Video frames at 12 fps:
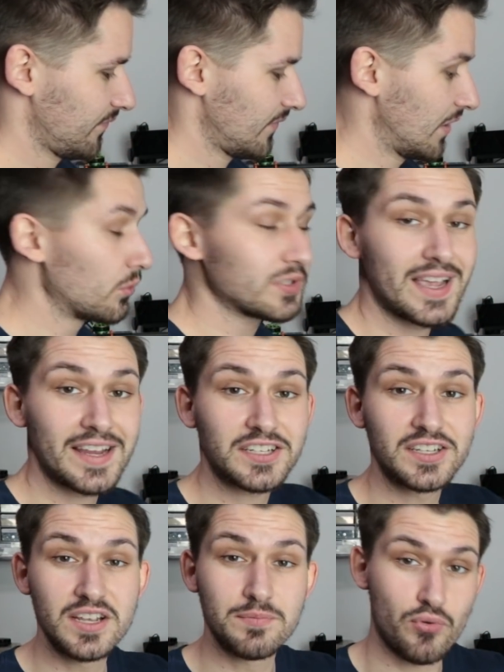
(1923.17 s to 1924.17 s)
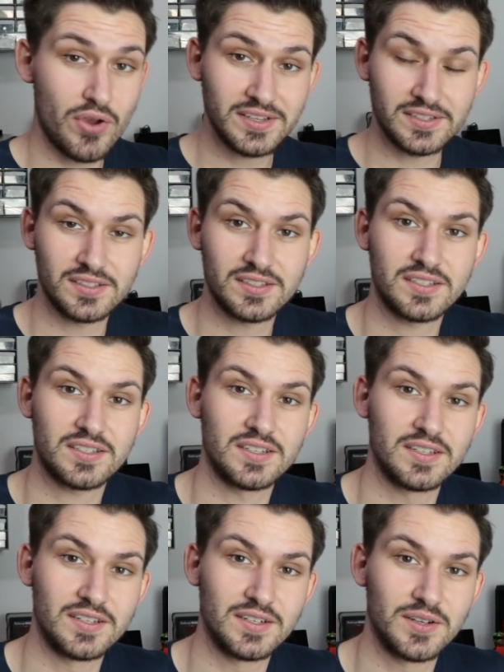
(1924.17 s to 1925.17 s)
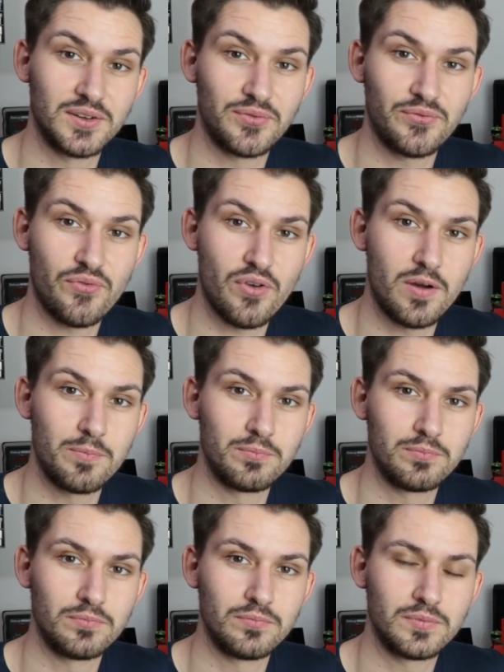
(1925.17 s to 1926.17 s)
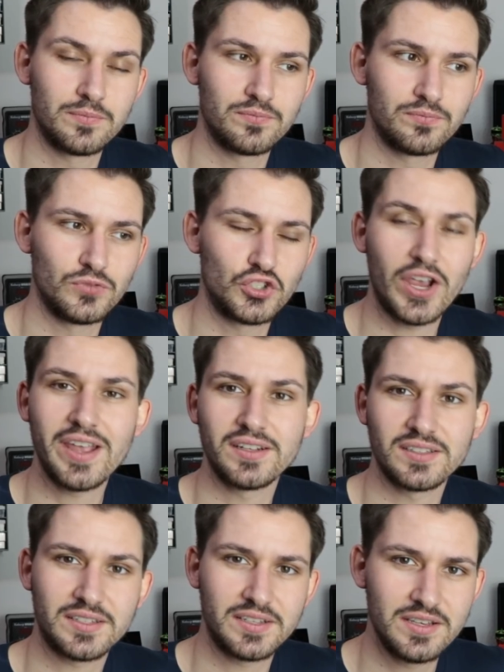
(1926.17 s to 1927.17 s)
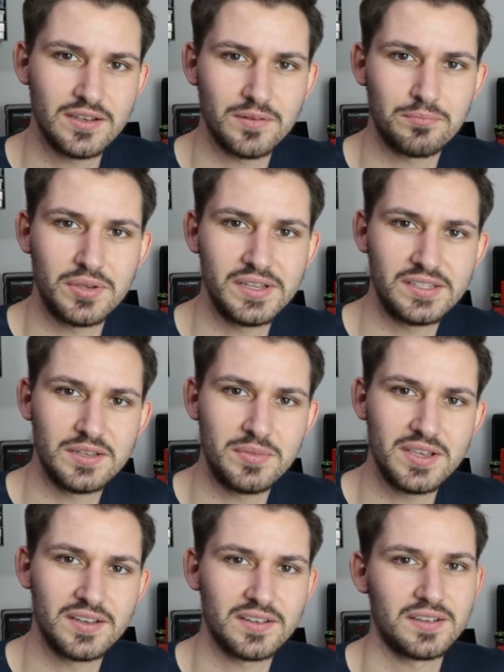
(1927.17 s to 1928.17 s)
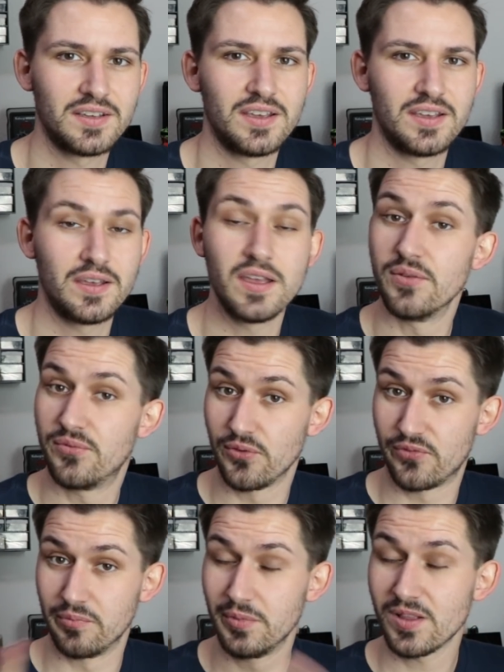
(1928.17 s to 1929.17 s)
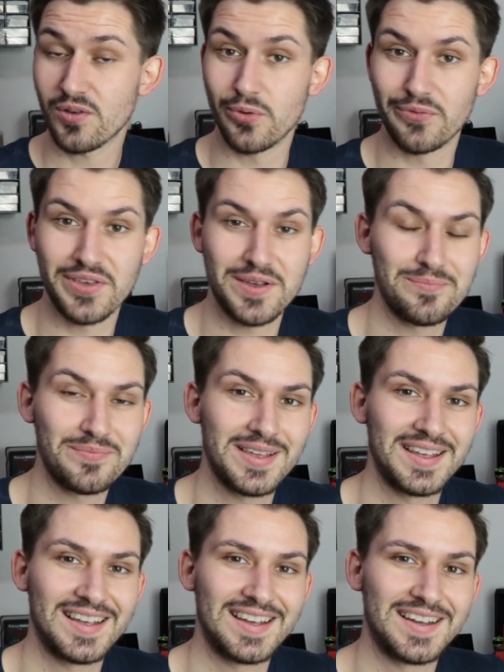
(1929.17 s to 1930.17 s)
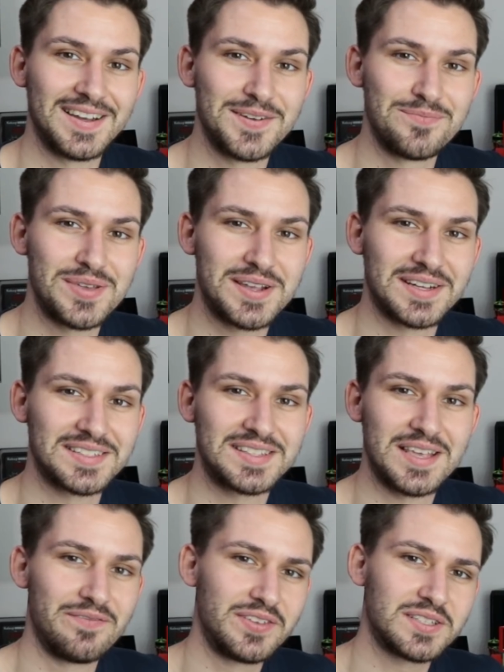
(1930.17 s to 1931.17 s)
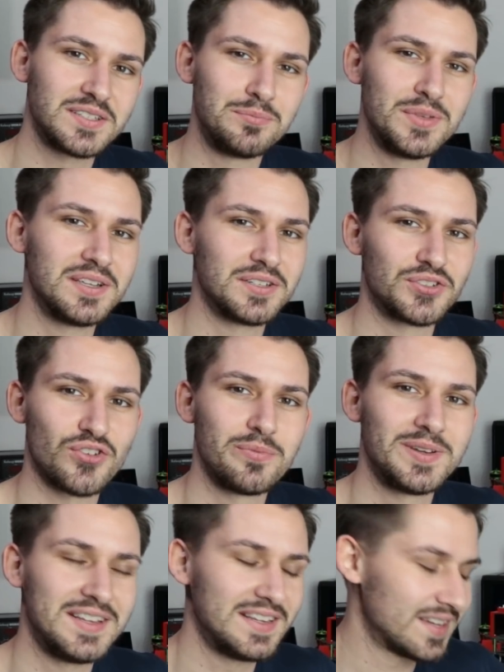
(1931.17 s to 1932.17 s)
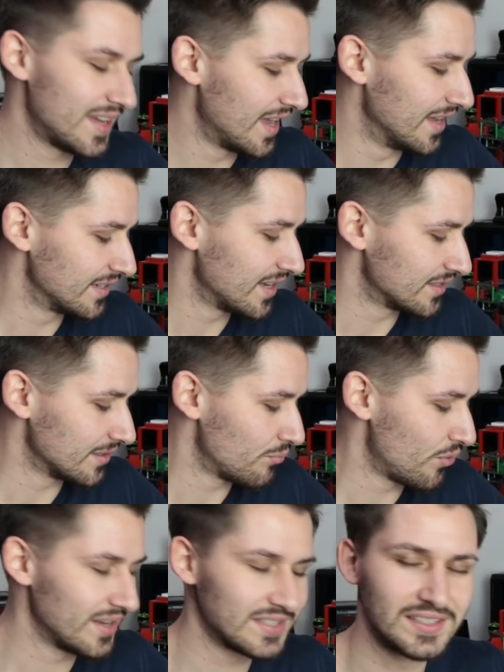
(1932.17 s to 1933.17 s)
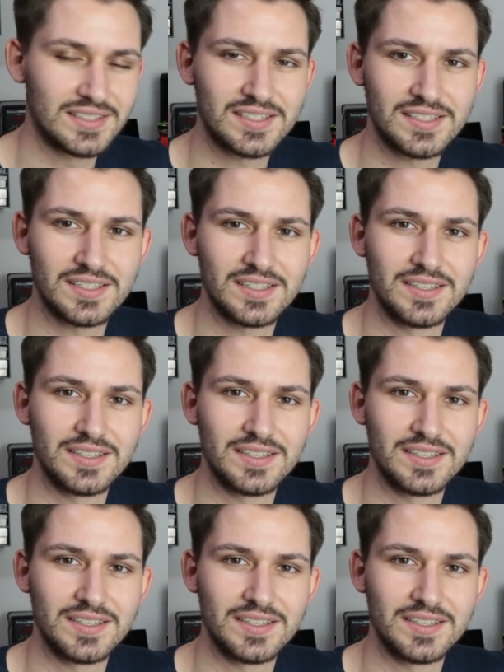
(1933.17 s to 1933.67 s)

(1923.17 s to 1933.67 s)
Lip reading: It was actually a present from JLC PCB, if you're familiar with them, because they visit me in Germany, and as a present